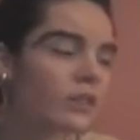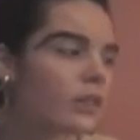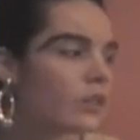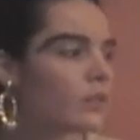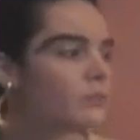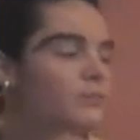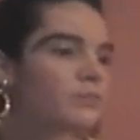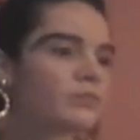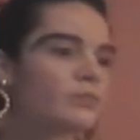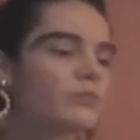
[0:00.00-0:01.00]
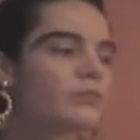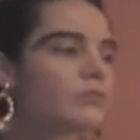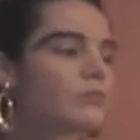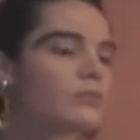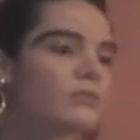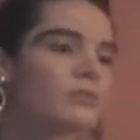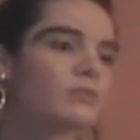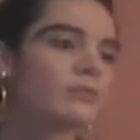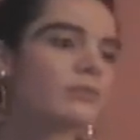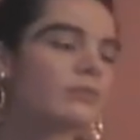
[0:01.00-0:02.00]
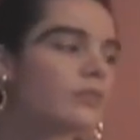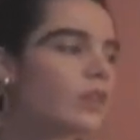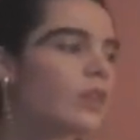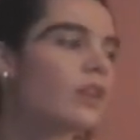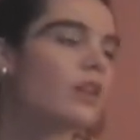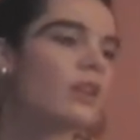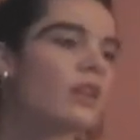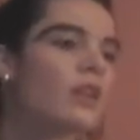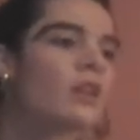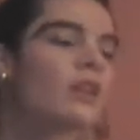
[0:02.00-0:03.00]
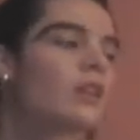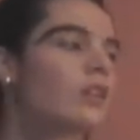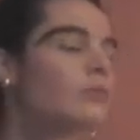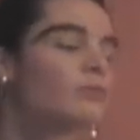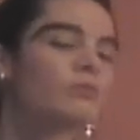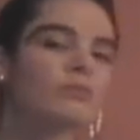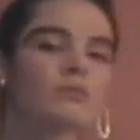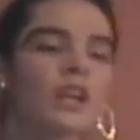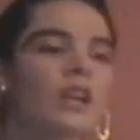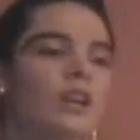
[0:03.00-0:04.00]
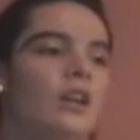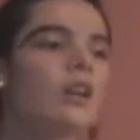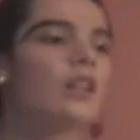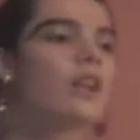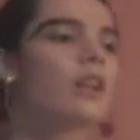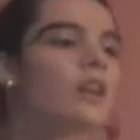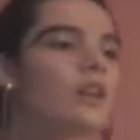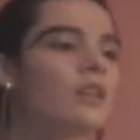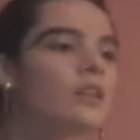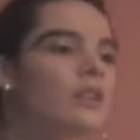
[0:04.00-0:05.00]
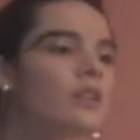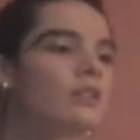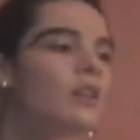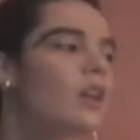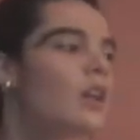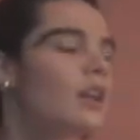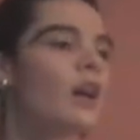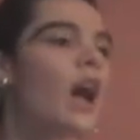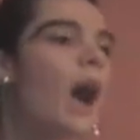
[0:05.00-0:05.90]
Where do you see this band in five years? Sending records? Working with somebody else? Where do you see this band in five years?